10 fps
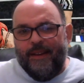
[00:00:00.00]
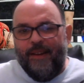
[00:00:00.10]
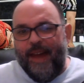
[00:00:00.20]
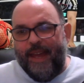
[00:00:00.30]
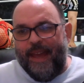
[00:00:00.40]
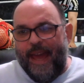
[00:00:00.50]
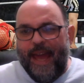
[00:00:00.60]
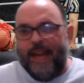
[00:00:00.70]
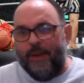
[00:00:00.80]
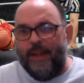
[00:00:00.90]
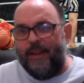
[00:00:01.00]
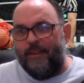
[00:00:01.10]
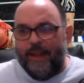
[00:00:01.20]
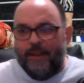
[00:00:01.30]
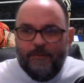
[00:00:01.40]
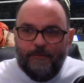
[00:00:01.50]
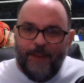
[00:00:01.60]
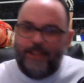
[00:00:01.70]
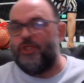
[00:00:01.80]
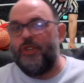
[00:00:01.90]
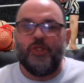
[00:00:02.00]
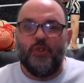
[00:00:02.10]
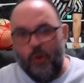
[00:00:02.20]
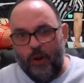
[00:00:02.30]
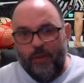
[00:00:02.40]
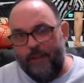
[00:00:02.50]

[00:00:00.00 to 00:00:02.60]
angry vengeance tour